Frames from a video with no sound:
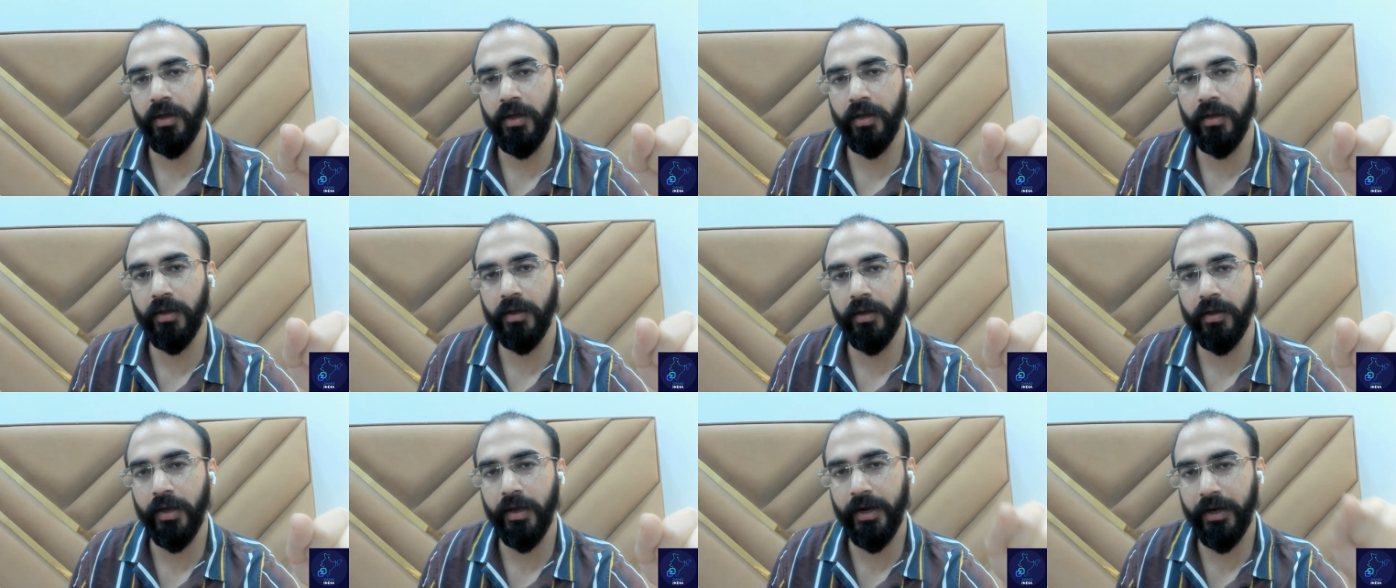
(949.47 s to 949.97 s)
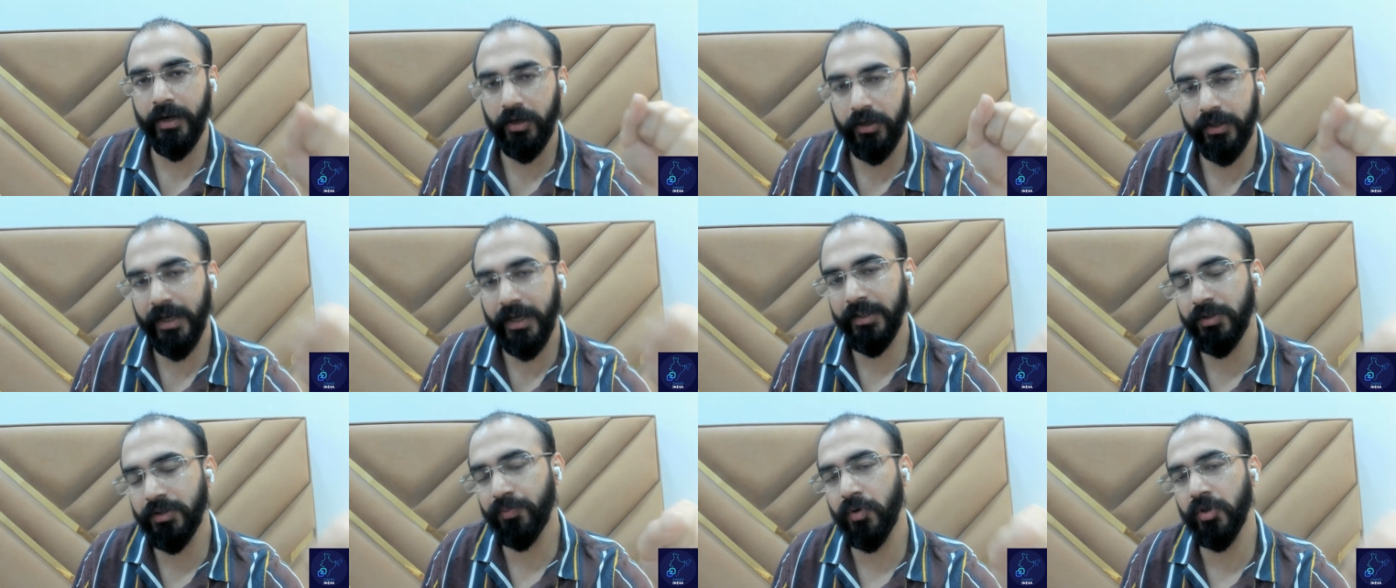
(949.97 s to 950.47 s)
And
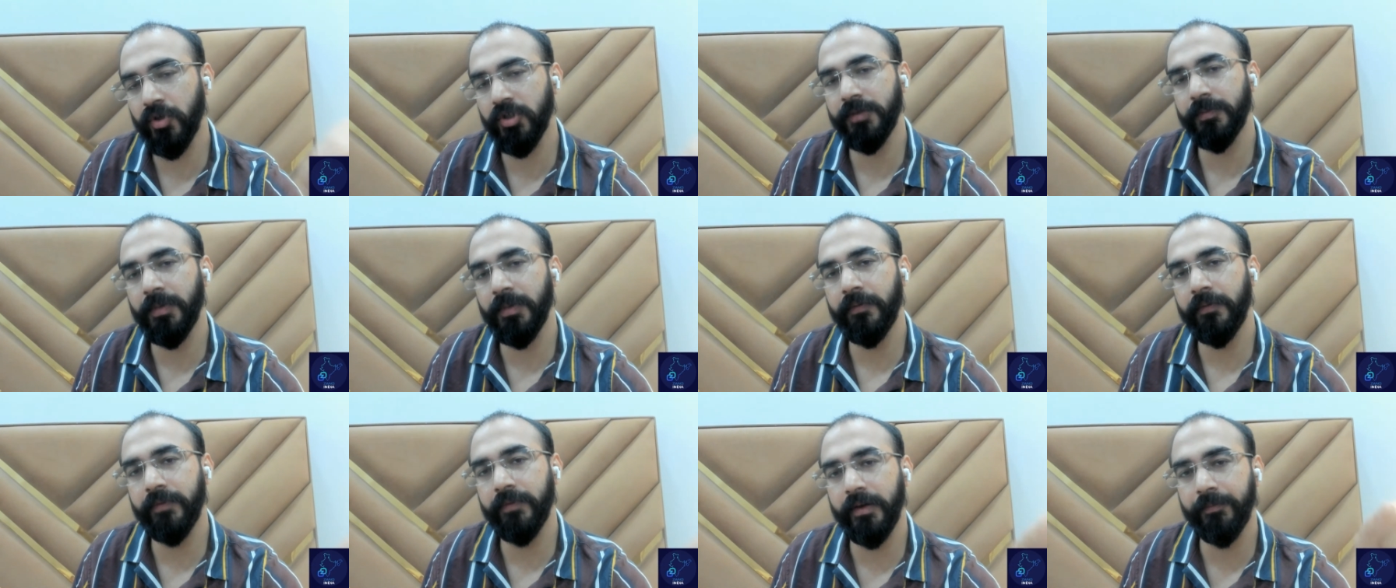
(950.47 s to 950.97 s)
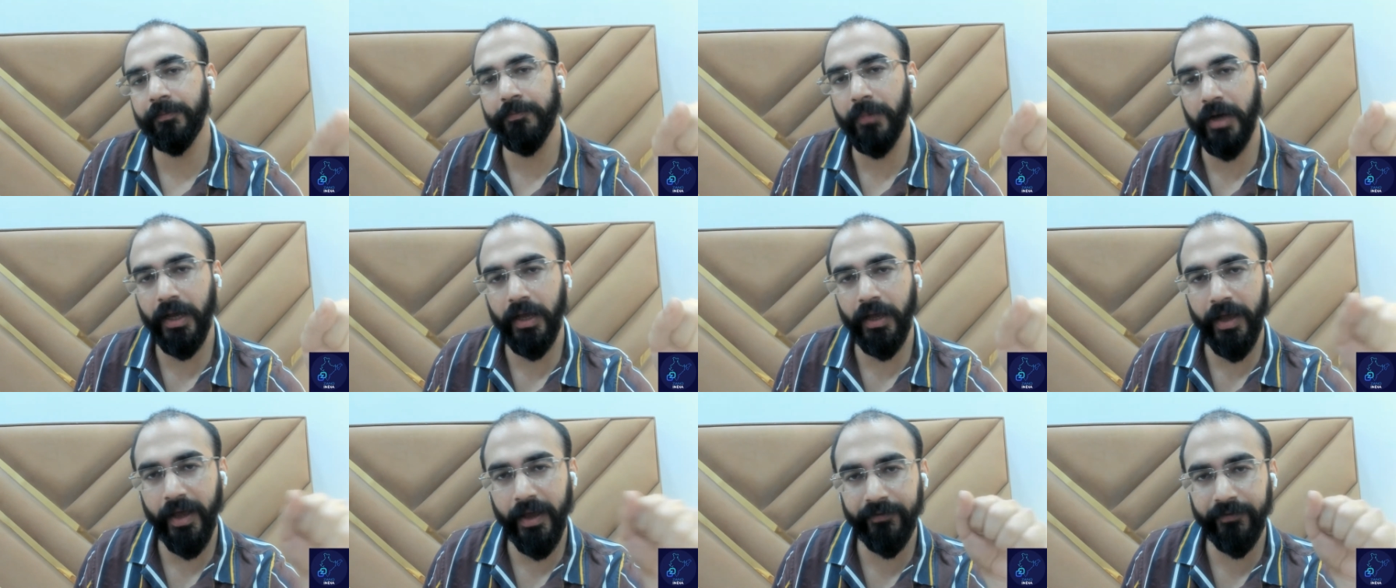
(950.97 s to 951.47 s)
that's possible by
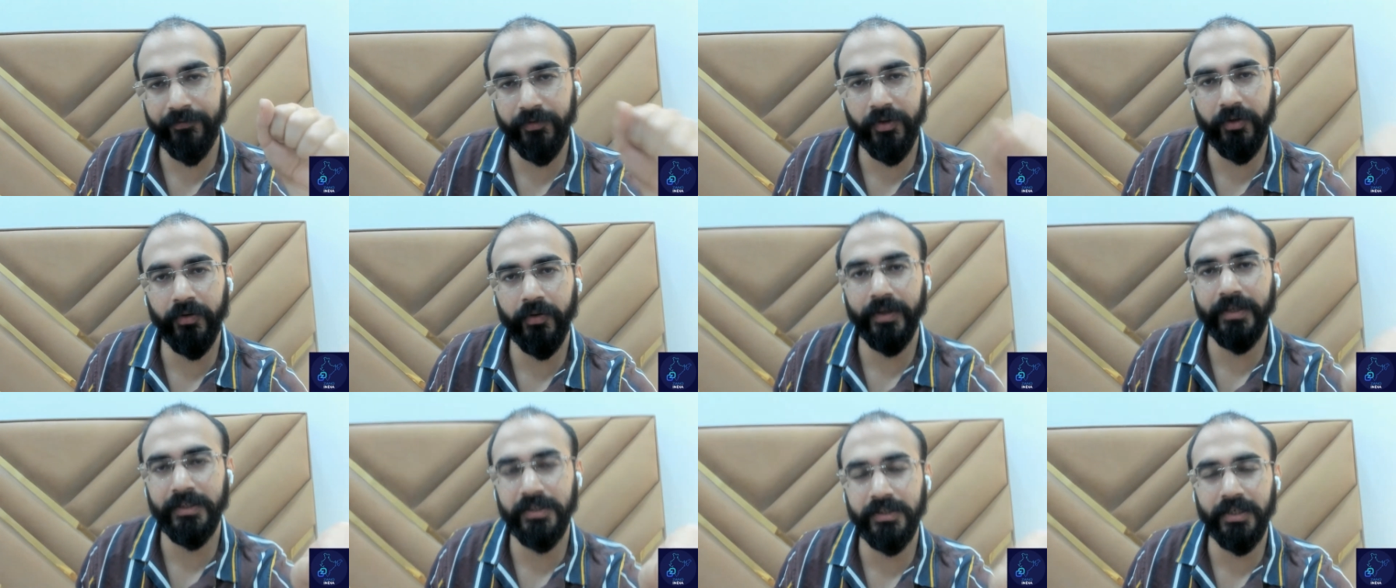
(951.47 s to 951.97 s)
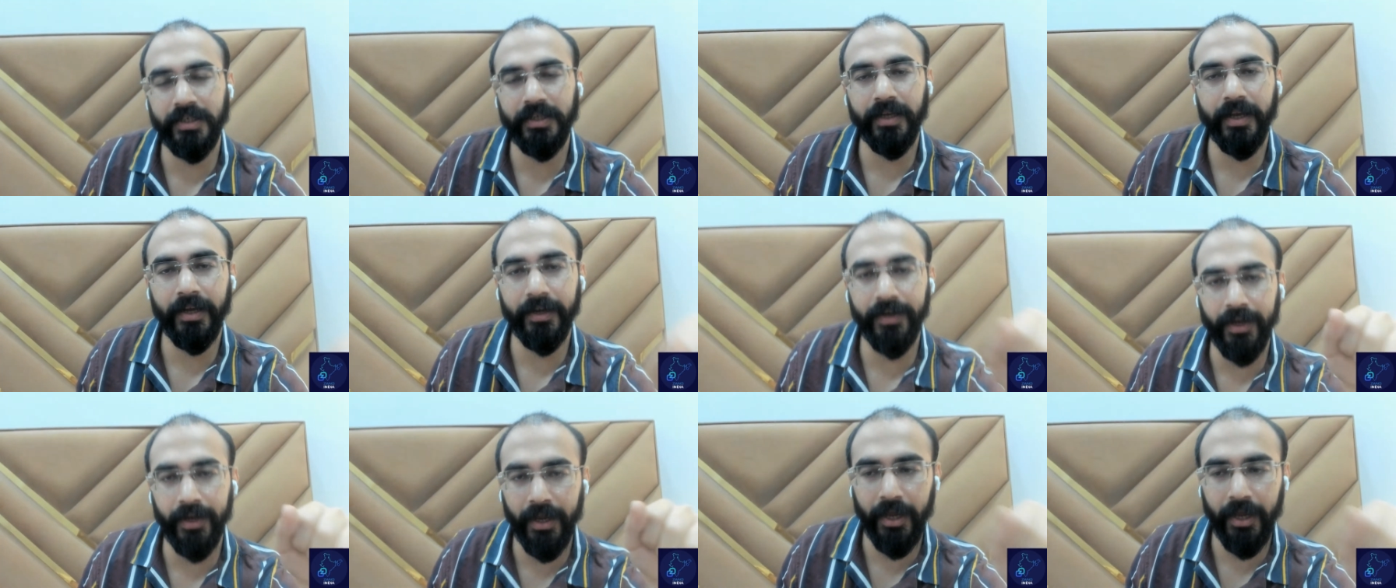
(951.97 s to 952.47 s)
FUSD and
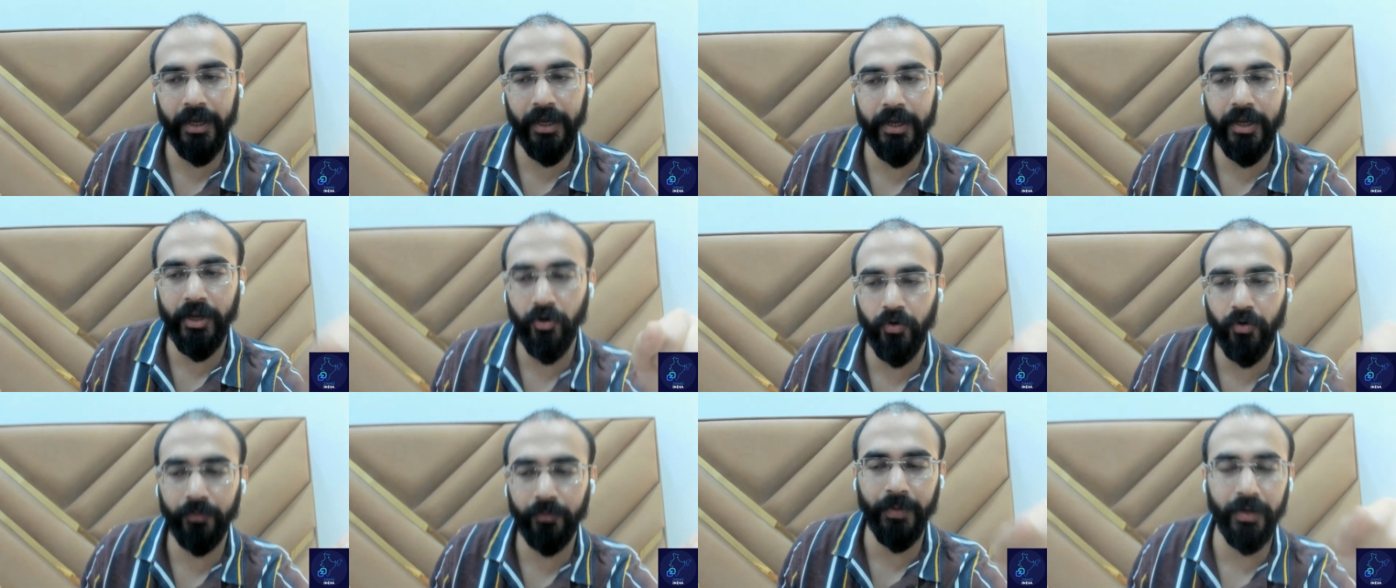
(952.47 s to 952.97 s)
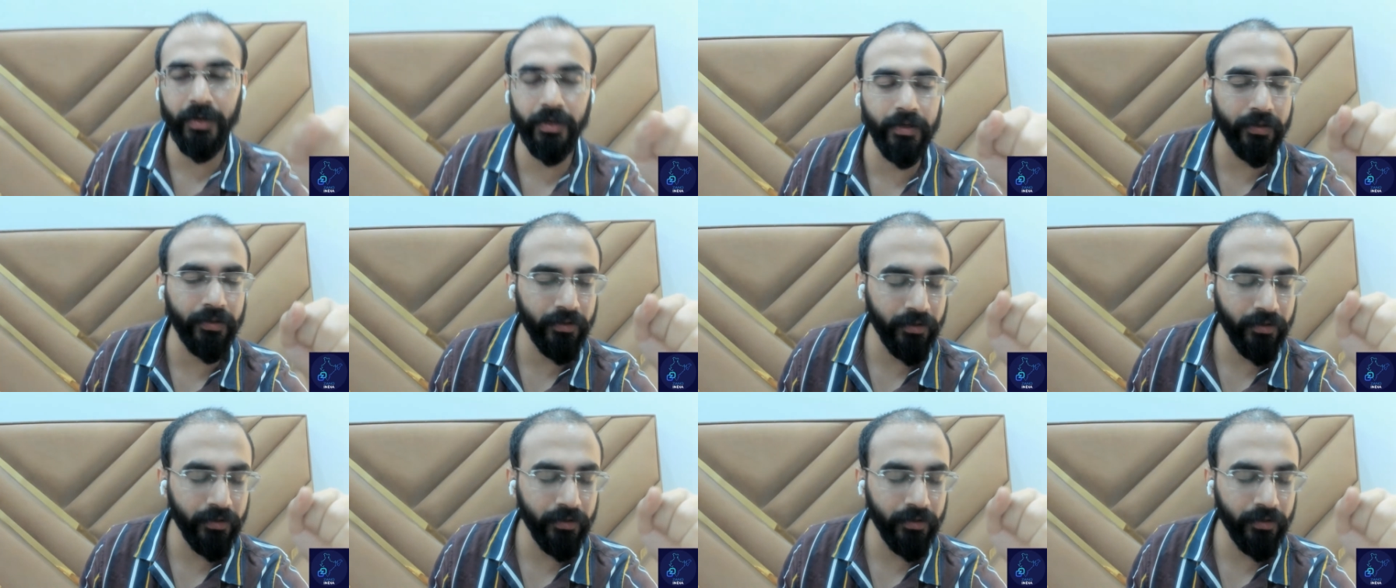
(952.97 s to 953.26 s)
Aeon Pay.